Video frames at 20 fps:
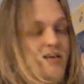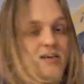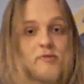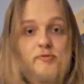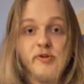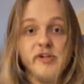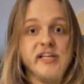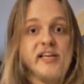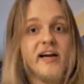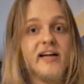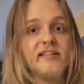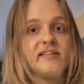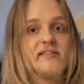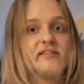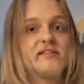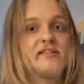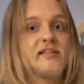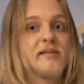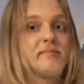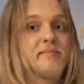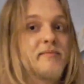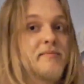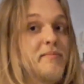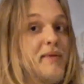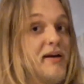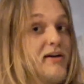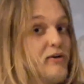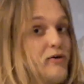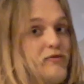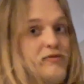really got into them. My
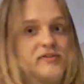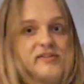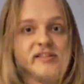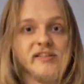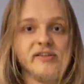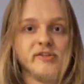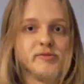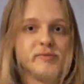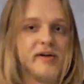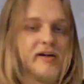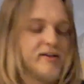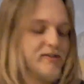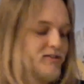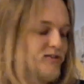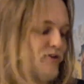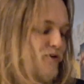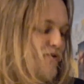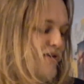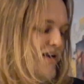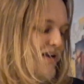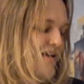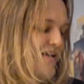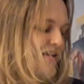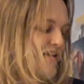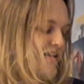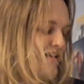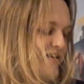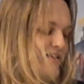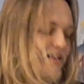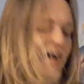girlfriend did as well, so
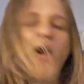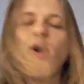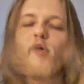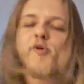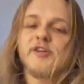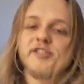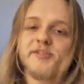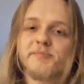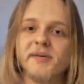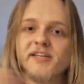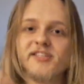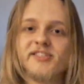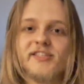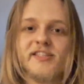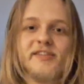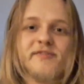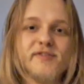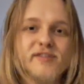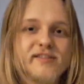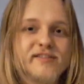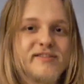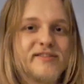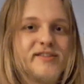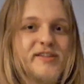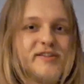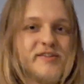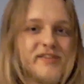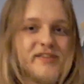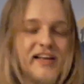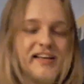that always makes it even
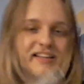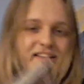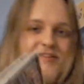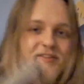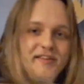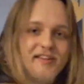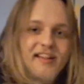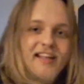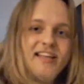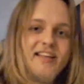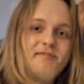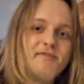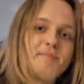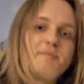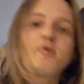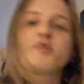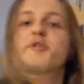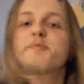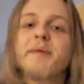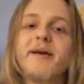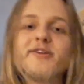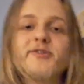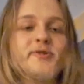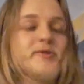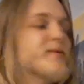even more special,